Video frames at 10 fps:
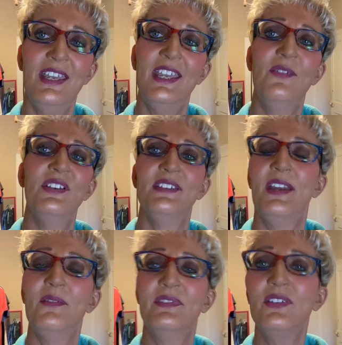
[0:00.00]
it was
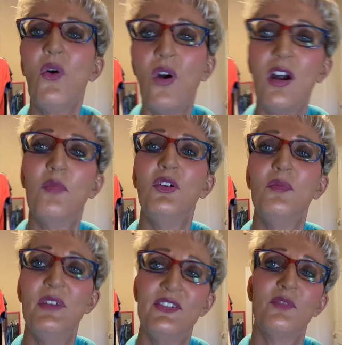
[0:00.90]
a
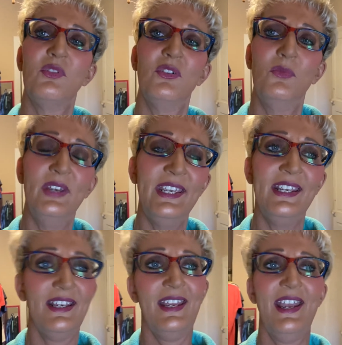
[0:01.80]
horrible, miserable
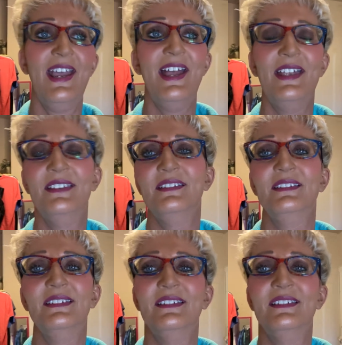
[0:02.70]
week, and